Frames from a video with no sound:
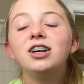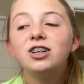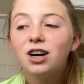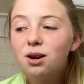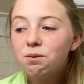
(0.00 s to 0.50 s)

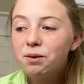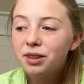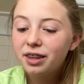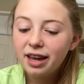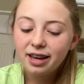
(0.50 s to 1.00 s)
good with
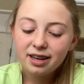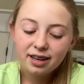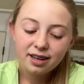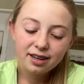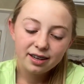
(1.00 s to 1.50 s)
like
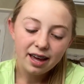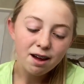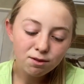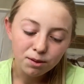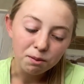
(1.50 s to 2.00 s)

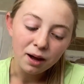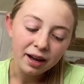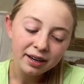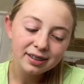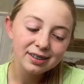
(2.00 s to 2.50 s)

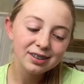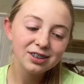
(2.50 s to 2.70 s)
everyone.